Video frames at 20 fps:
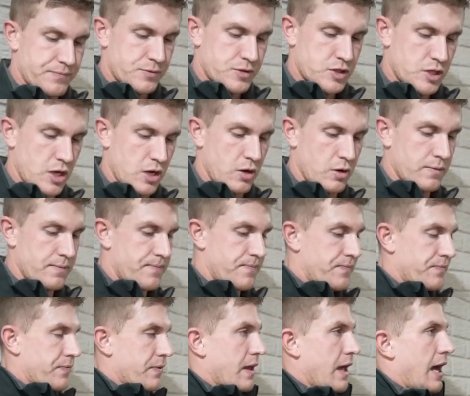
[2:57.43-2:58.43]
So
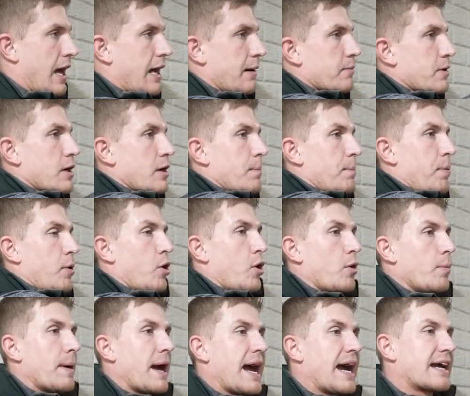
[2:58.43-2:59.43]
I'm gonna
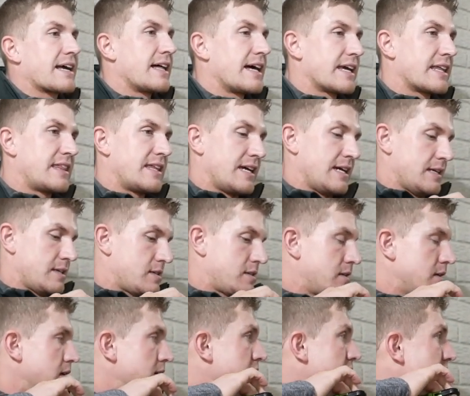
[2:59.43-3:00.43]
pull back like
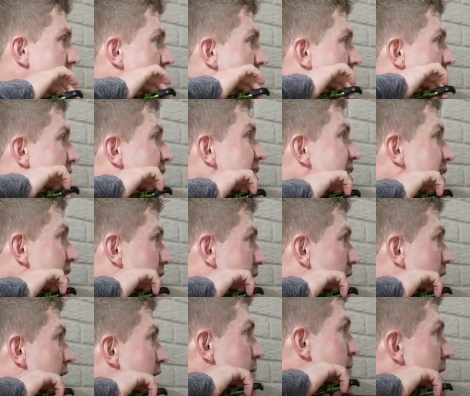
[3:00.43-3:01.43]
this. And then
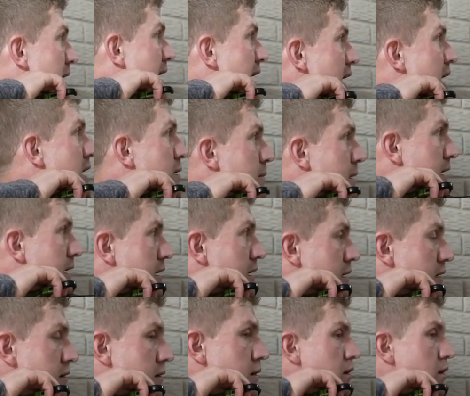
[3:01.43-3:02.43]
I'm aiming,
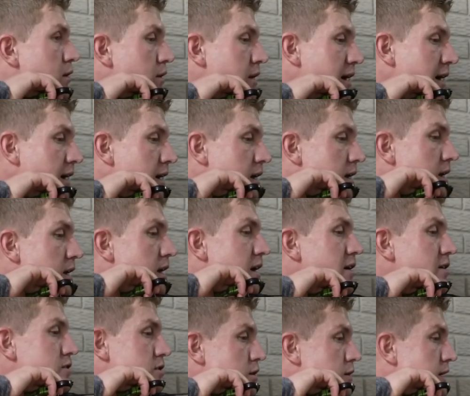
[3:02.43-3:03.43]
okay?
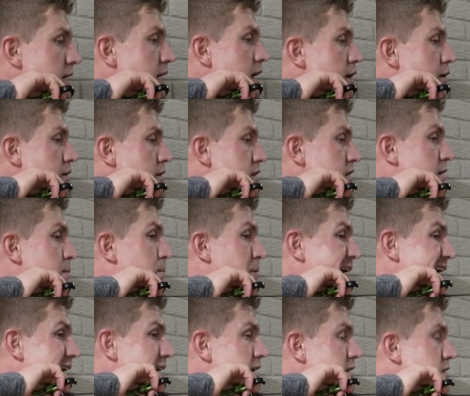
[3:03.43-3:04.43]
So now the
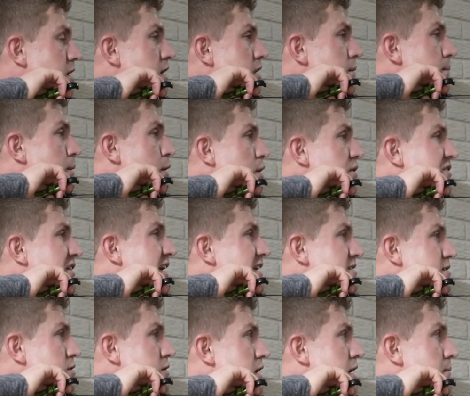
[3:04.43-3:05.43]
pin is on the bullseye.
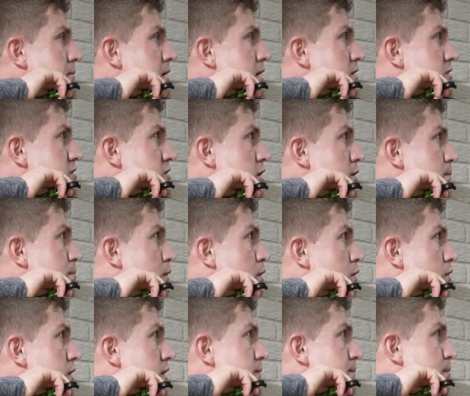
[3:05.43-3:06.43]
So now I'm gonna start
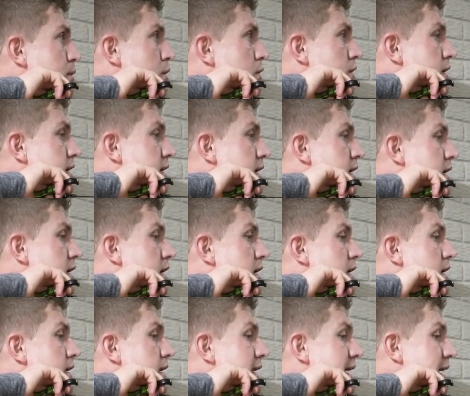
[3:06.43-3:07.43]
pulling, pulling.
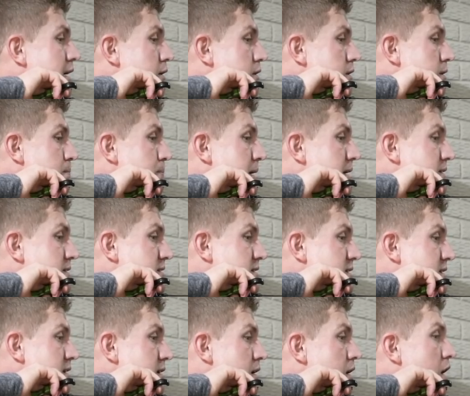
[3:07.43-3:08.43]
Now the
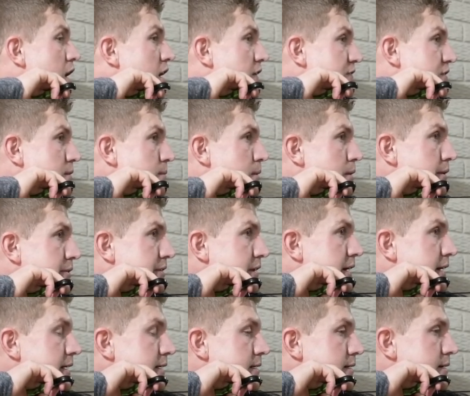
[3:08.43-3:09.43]
pin's off the
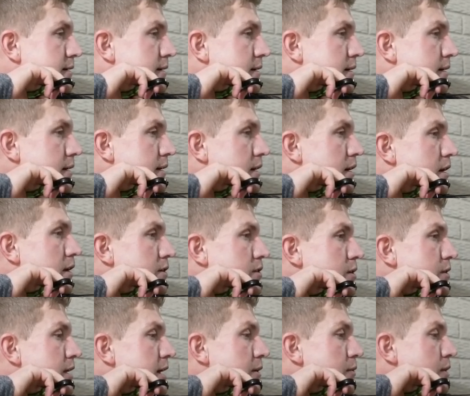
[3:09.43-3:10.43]
bullseye. So
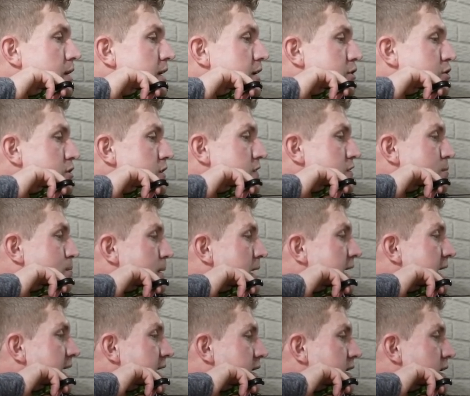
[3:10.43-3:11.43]
then when it drifts
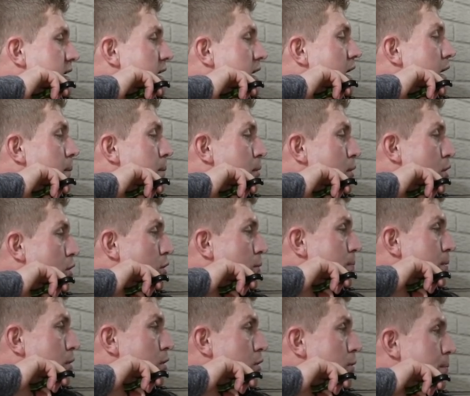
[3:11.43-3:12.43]
back, I pull,
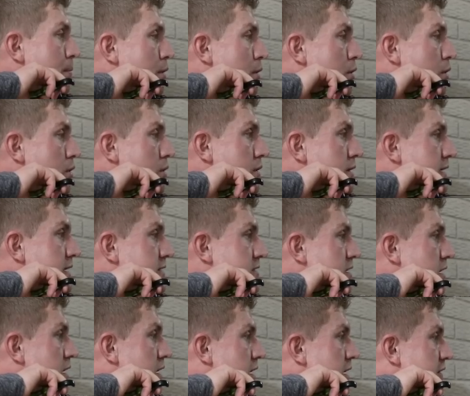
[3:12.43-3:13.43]
pull, pull, it's
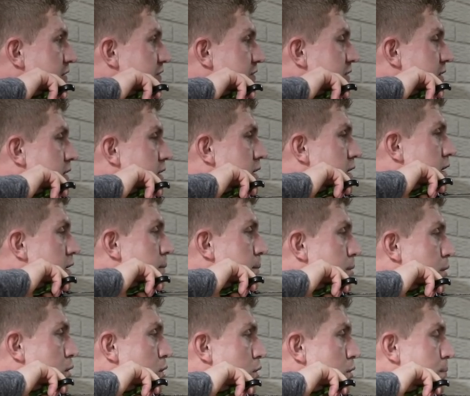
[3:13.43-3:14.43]
off.
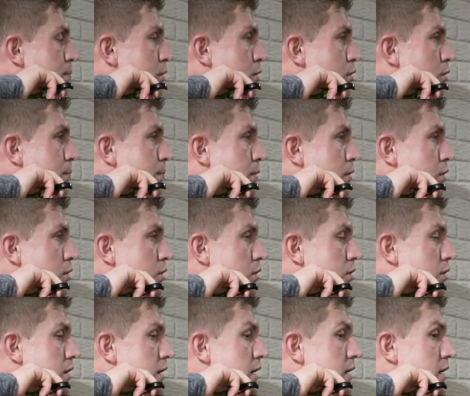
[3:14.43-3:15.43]
Pull, pull,
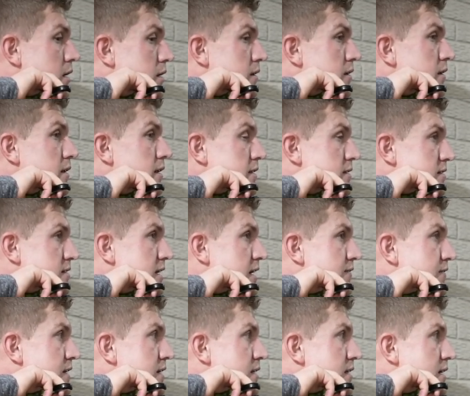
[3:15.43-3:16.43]
pull, it's
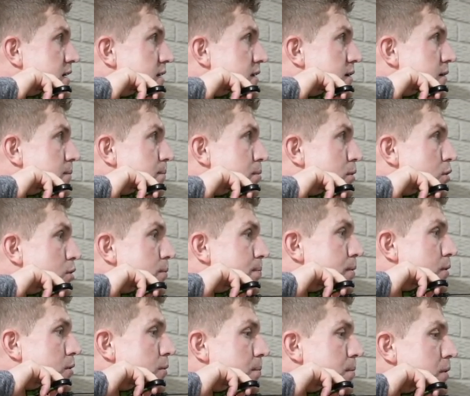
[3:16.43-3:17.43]
safety click. Pull,
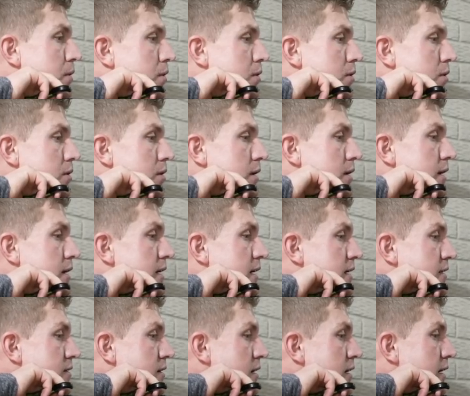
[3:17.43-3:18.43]
pull, pull,
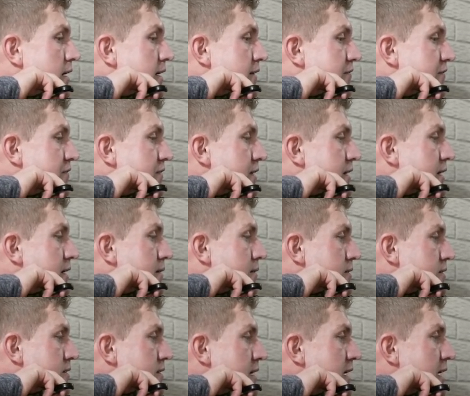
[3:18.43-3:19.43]
it's off.
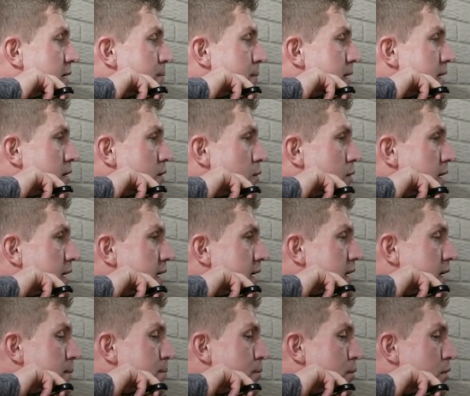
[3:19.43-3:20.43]
Stopping,
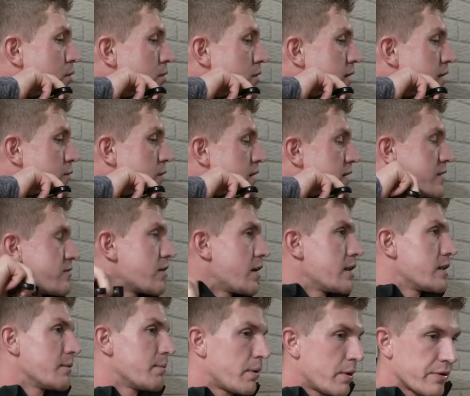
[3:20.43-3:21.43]
waiting, pulling when it's
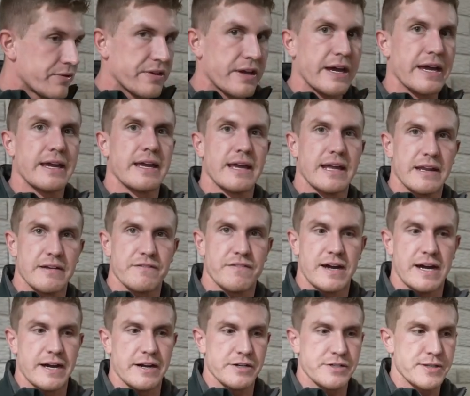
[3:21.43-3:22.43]
on the bullseye and it
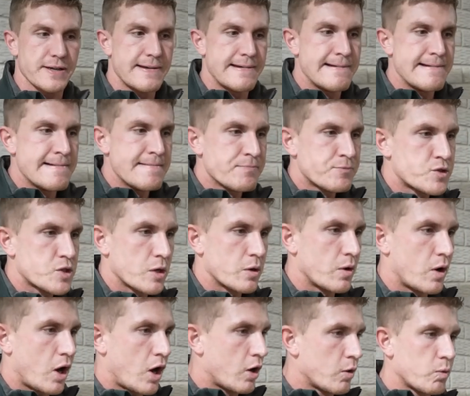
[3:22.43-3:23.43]
fires. So
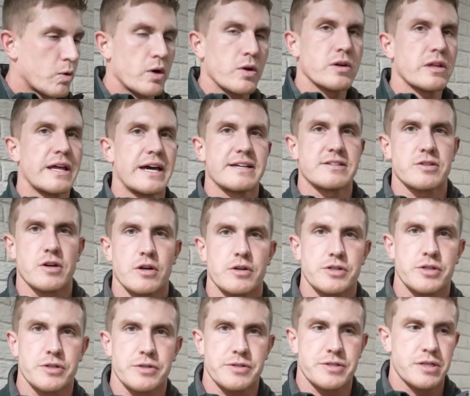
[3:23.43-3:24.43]
all world-class
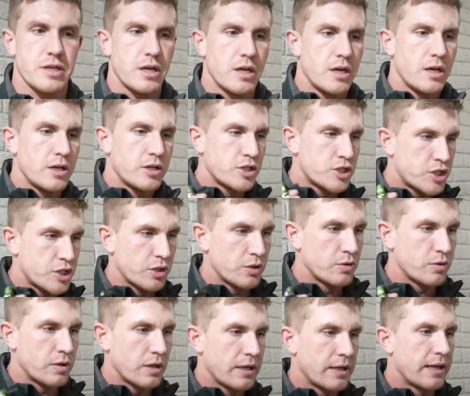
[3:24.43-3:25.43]
archers
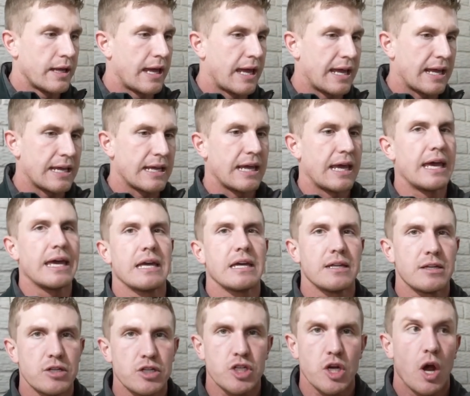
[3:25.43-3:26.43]
shoot a
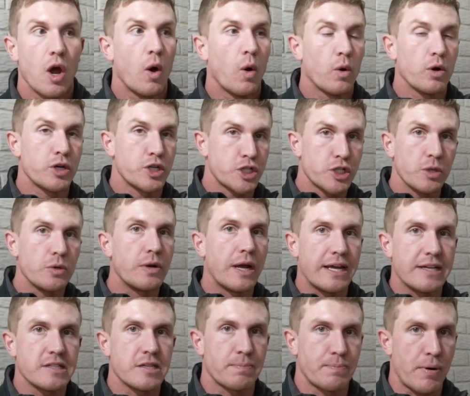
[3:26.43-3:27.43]
hinge or shoot
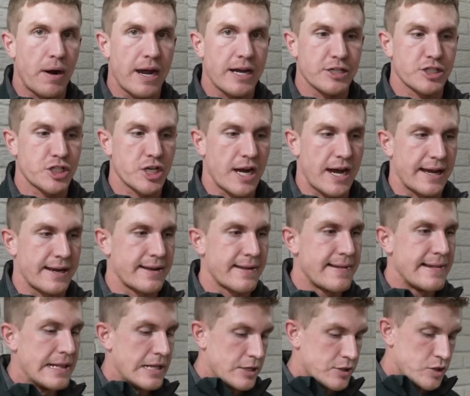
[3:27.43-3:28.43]
a surprise shot.
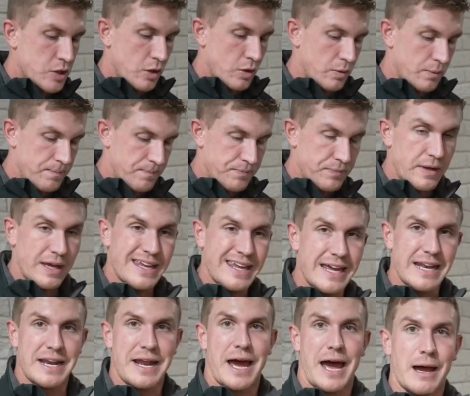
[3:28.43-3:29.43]
So
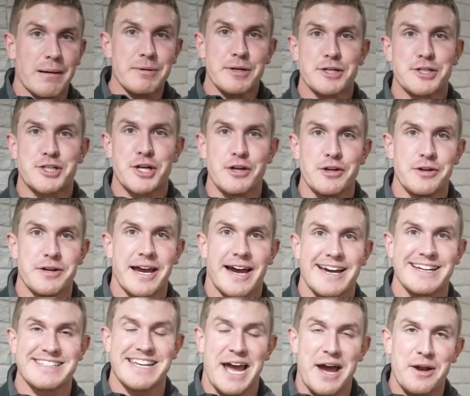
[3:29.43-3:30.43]
again, I'm gonna show you
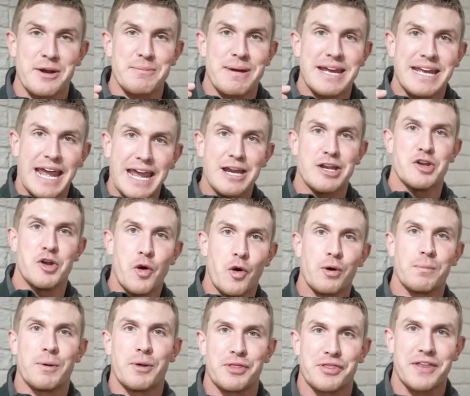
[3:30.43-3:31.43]
guys how to make a
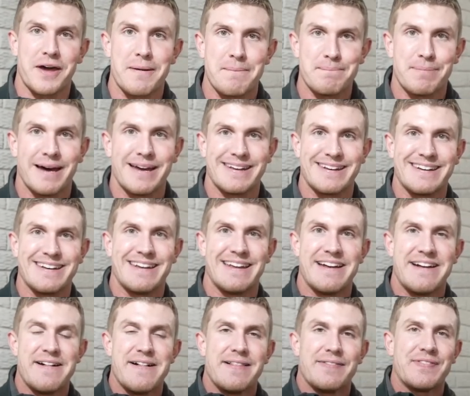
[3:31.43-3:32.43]
normal thumb button
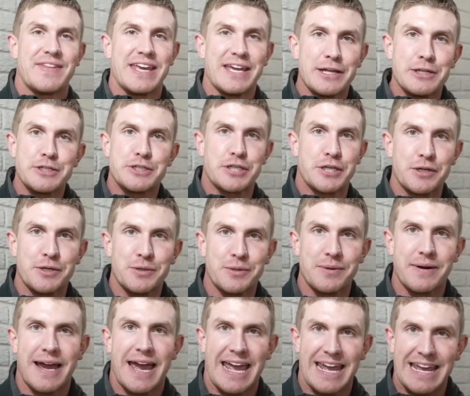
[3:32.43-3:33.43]

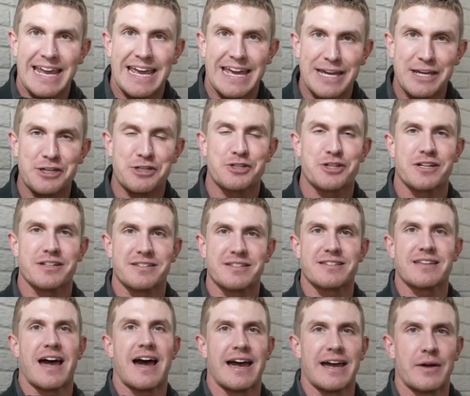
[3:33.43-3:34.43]
into a hinge
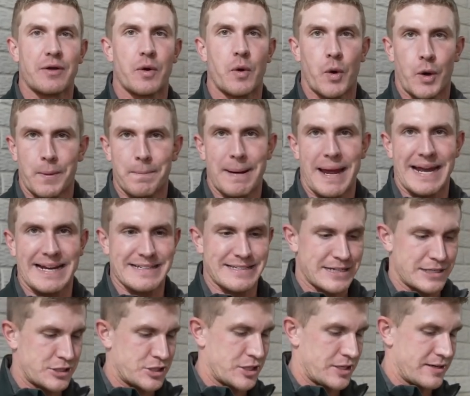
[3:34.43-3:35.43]
style or back
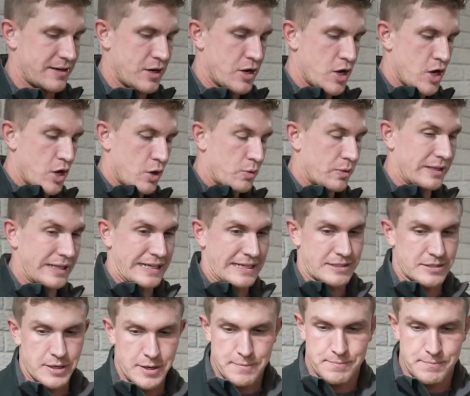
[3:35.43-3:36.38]
tension release.